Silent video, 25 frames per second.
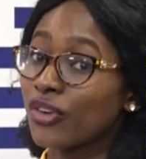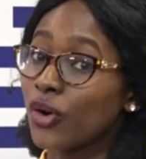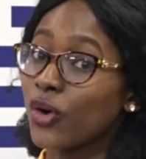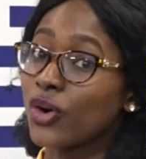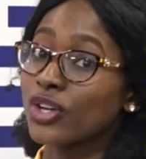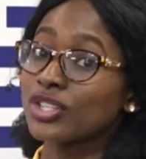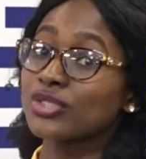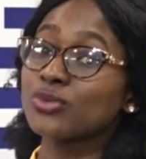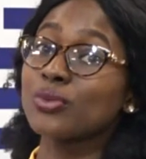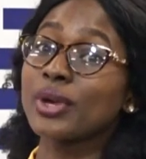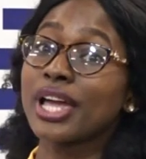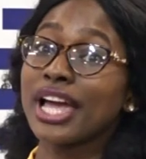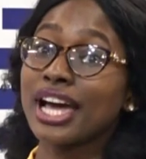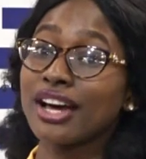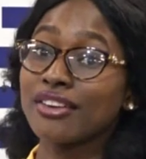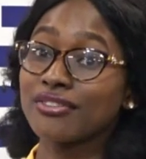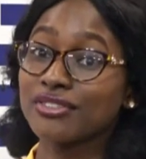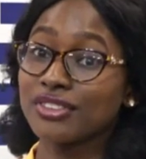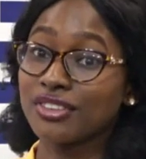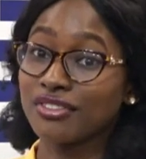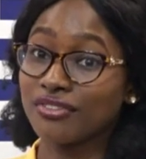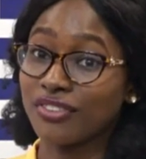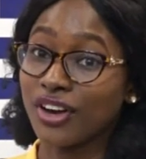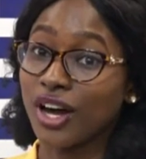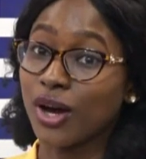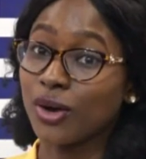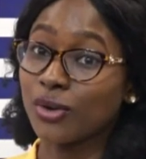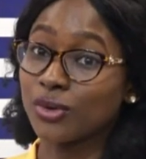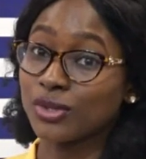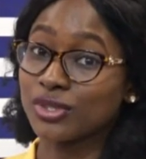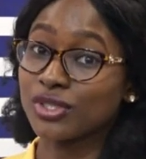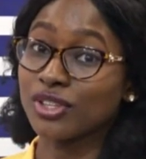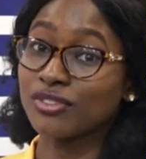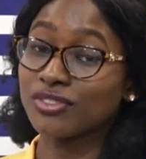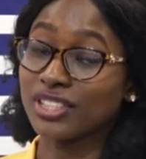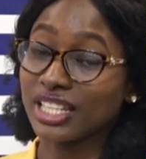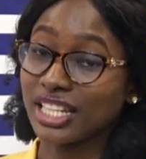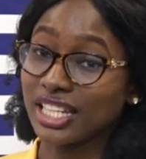course, we have the vowels
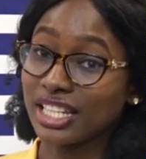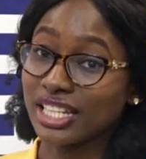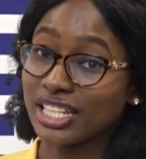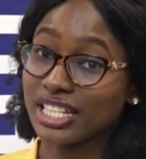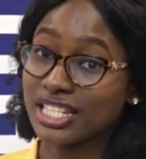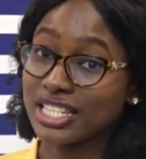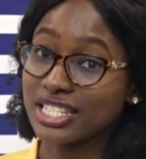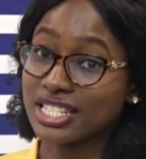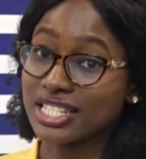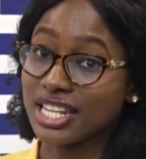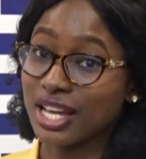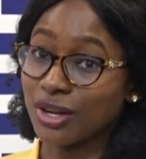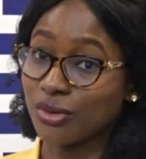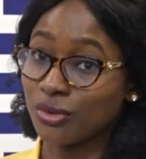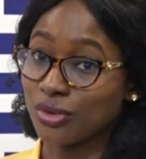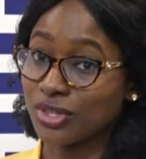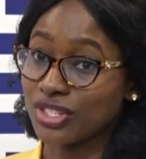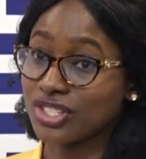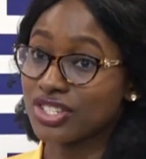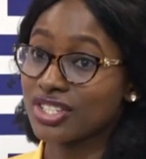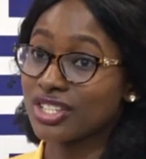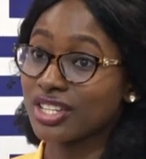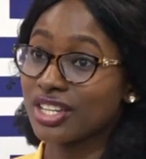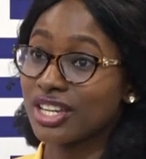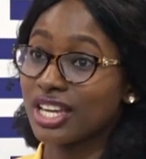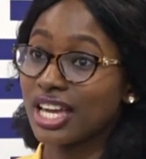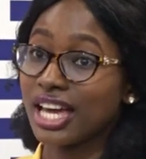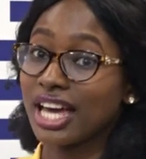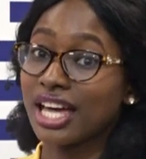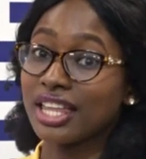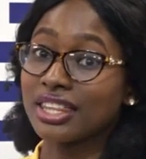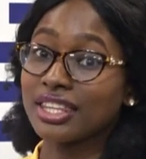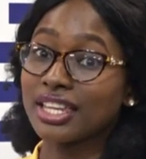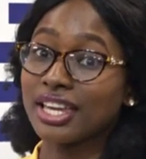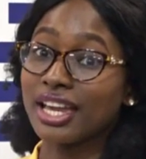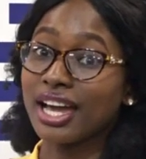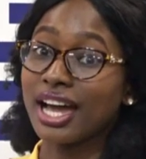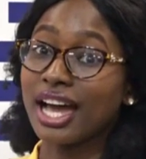of the English language,
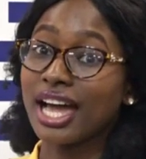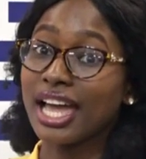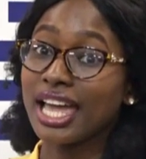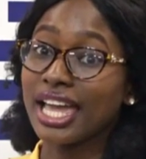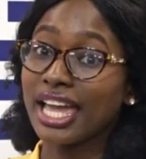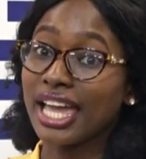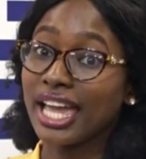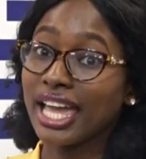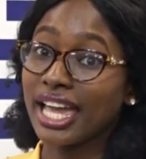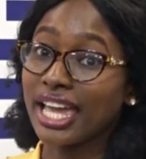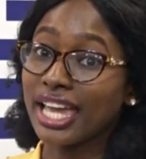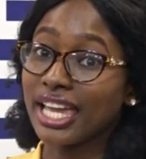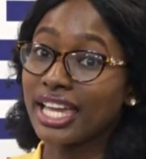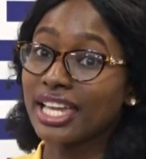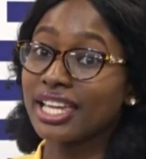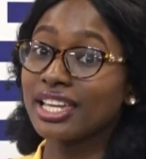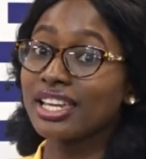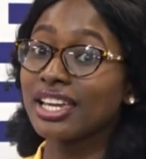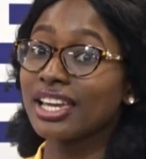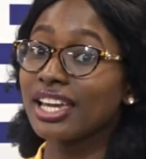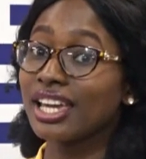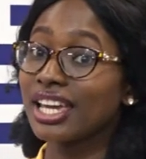and they are A,